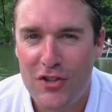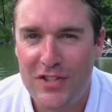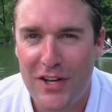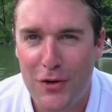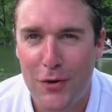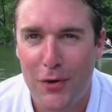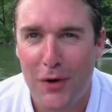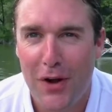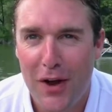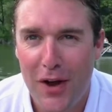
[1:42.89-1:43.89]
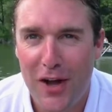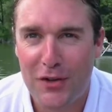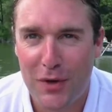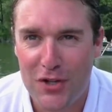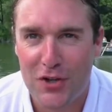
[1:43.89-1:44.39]
uh, secure
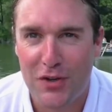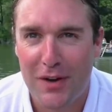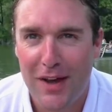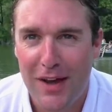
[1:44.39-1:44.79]
attraction.